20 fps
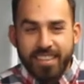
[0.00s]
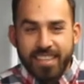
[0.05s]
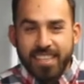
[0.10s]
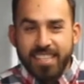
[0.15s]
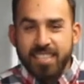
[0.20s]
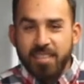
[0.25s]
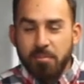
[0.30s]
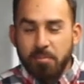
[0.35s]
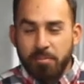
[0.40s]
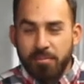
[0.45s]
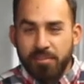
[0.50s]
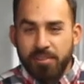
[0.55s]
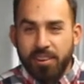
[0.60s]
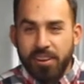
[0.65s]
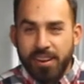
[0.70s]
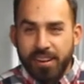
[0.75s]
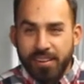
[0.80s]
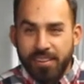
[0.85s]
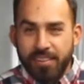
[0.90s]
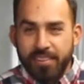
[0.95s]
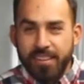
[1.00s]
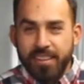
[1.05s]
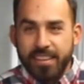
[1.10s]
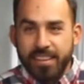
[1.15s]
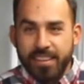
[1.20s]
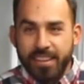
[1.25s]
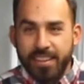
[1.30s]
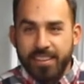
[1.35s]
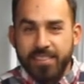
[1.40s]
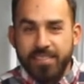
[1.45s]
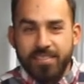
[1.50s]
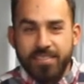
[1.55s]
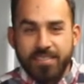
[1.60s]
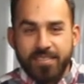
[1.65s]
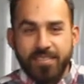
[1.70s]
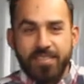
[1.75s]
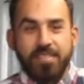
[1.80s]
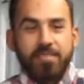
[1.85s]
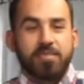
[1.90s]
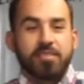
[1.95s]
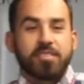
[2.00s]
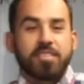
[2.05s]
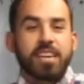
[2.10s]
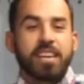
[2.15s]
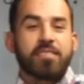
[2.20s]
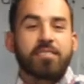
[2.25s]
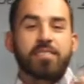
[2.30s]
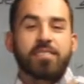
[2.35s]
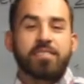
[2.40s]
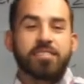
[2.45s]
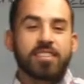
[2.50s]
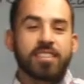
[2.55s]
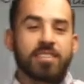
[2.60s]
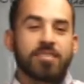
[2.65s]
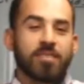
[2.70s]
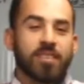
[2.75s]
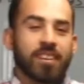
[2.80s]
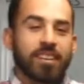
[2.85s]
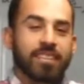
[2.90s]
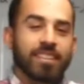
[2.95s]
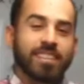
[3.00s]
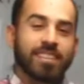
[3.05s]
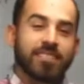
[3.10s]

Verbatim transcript: Is the prayer enough? And for David, who just walked